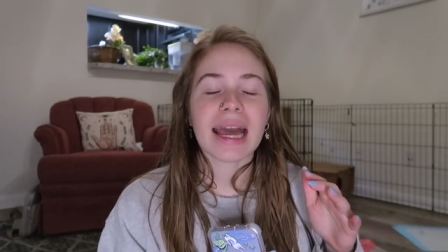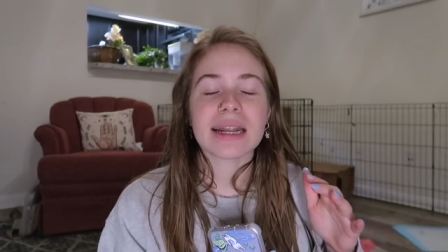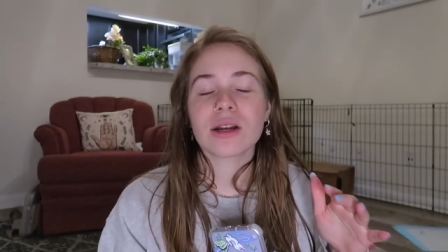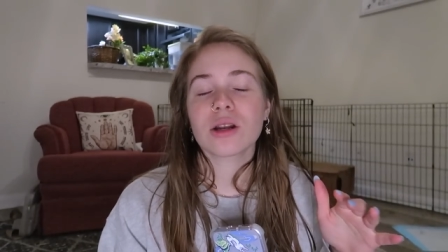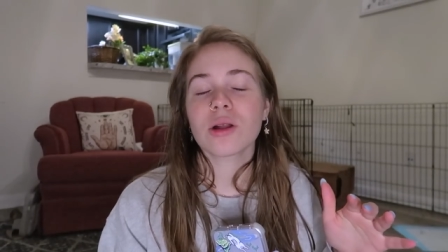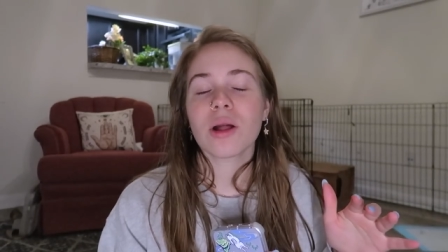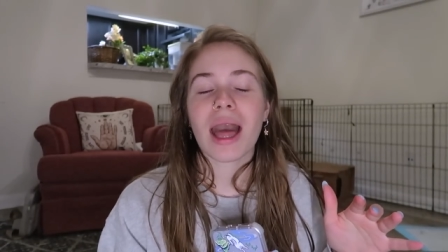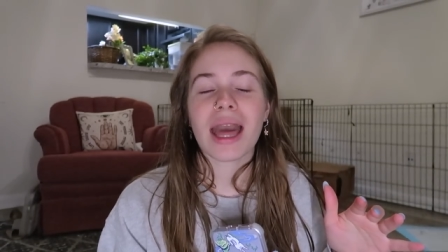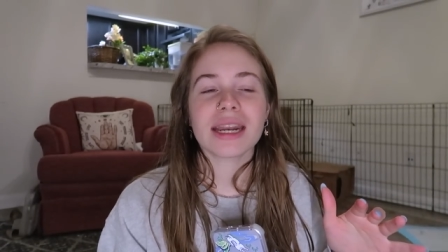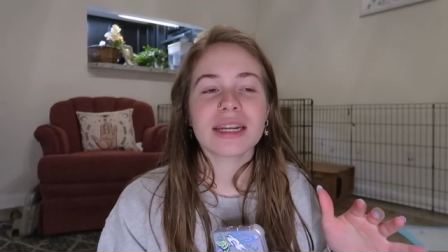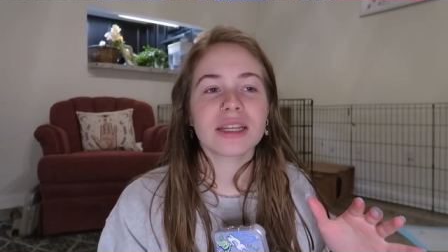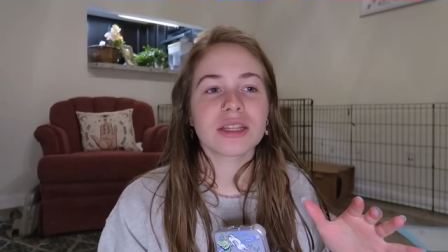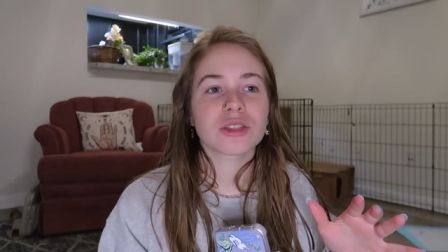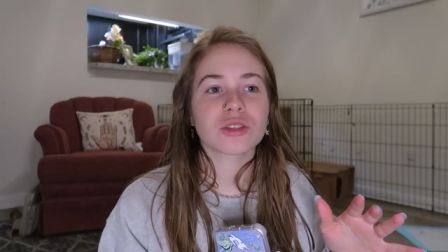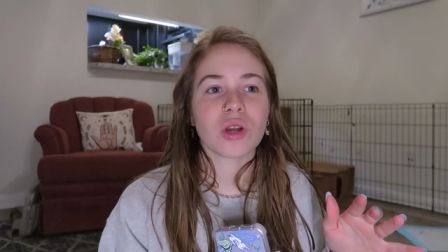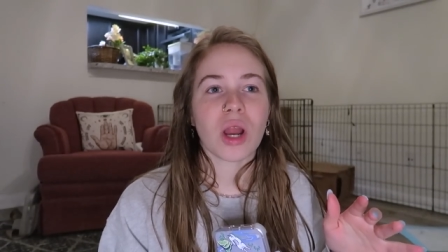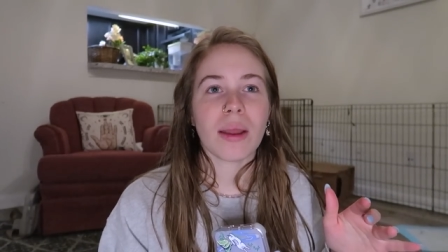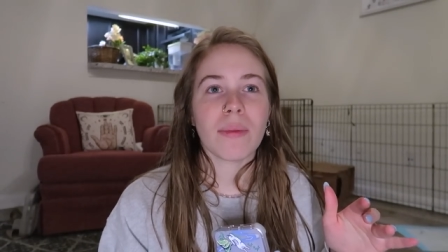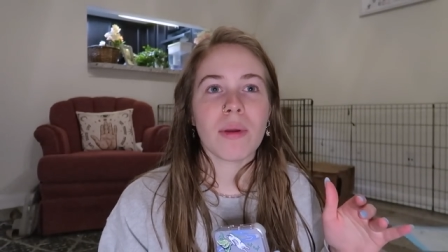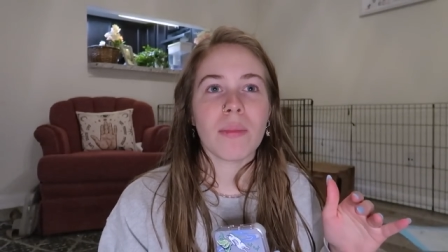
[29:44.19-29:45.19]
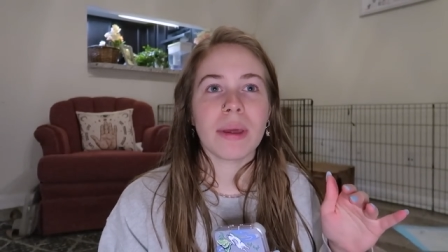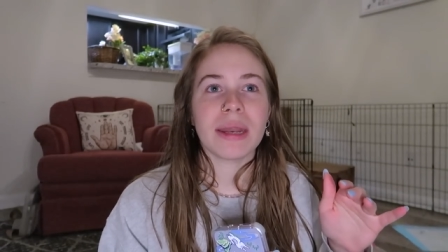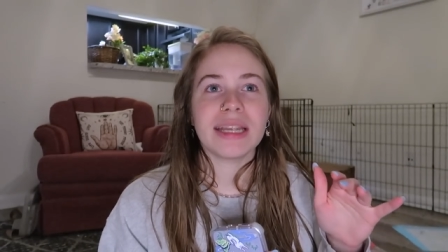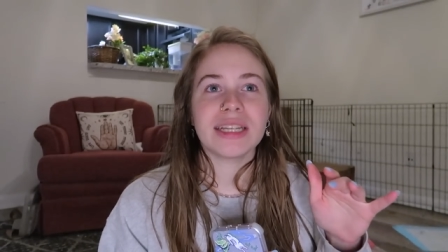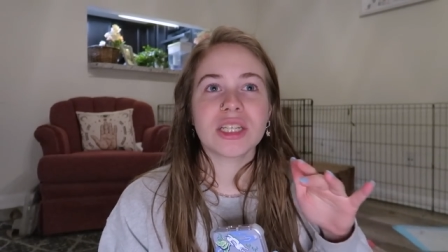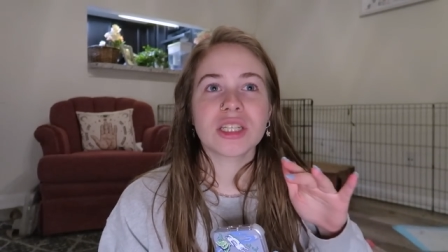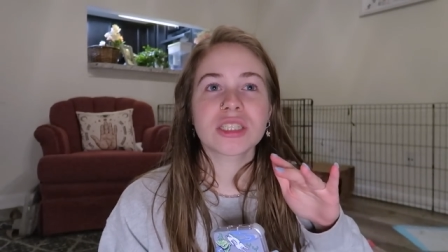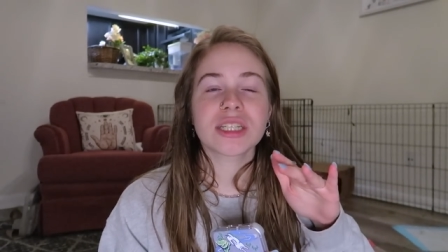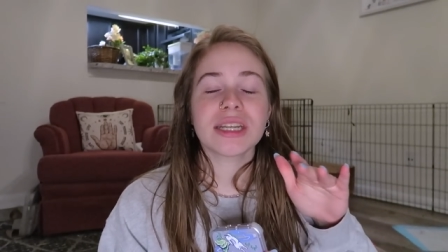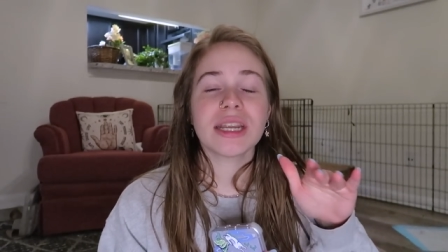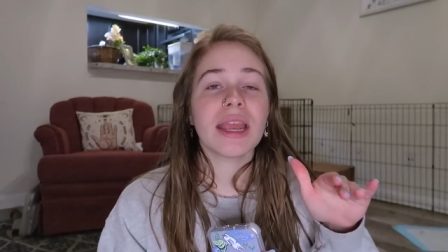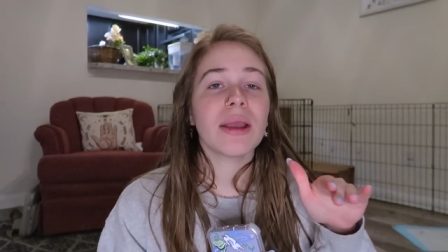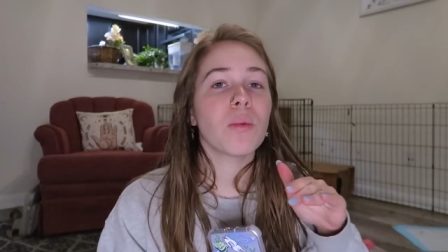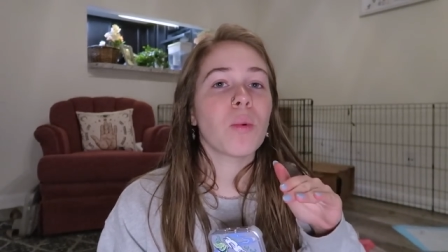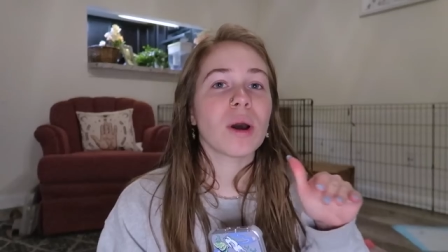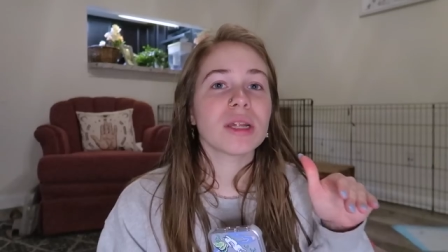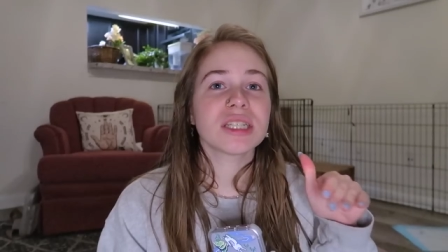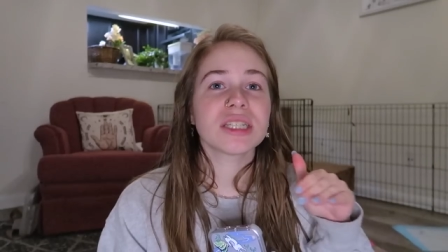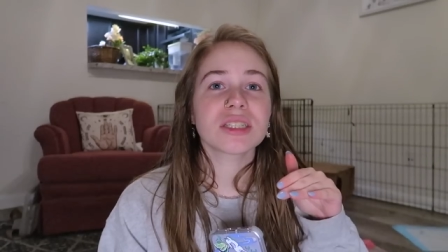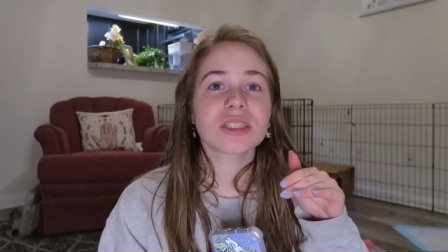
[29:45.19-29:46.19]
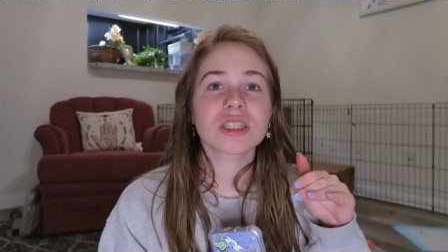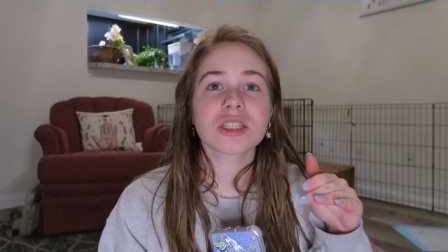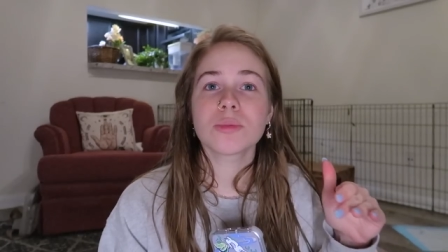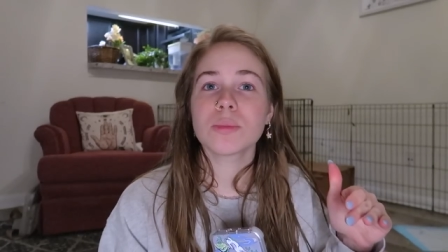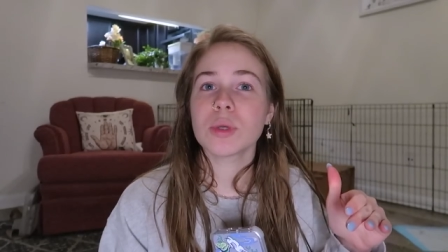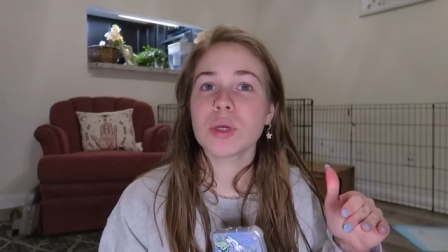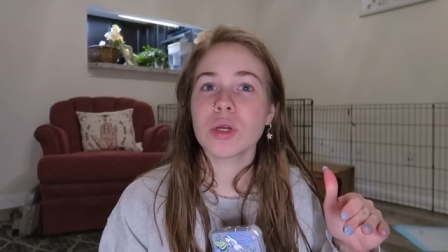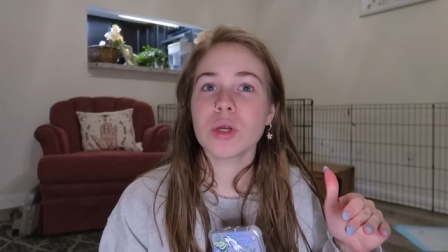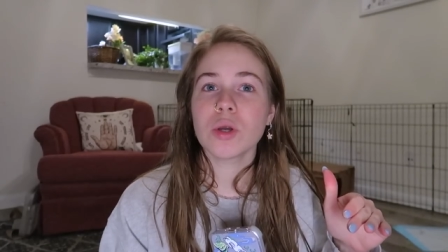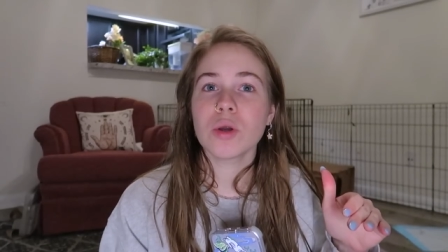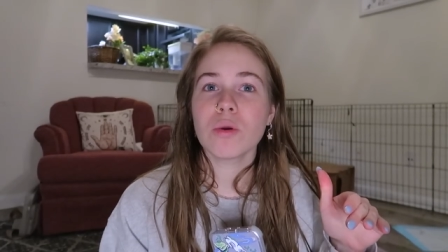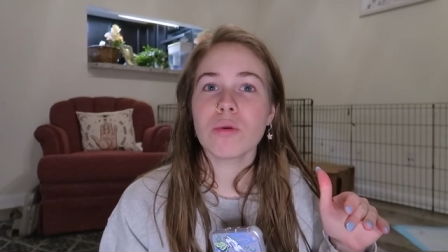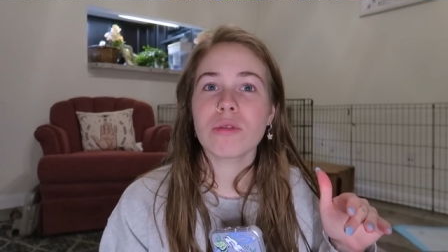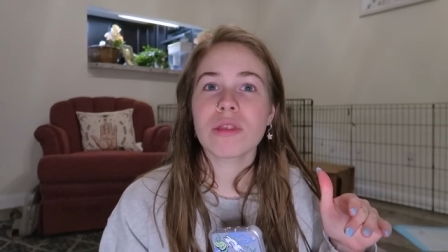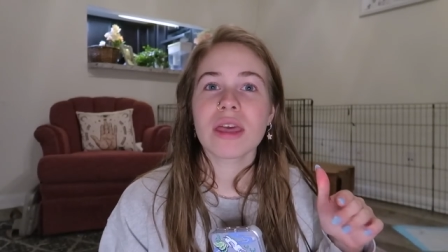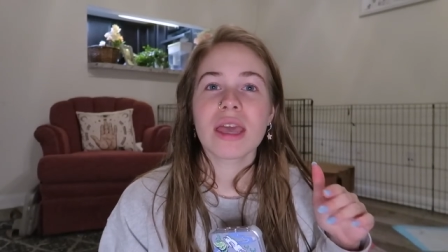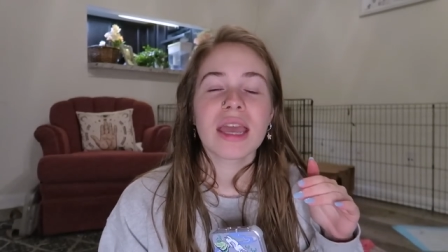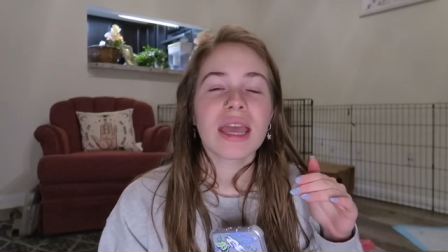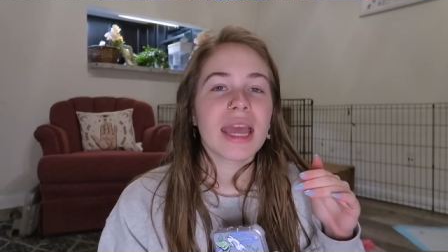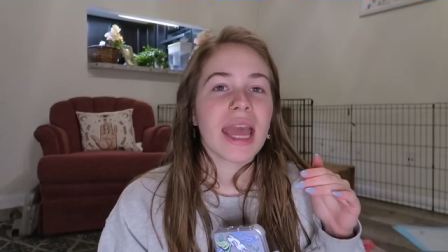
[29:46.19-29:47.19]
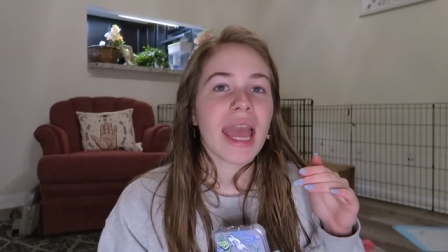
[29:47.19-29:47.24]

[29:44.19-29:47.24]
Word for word: I don't know how to describe it, but it just didn't, it wasn't smooth.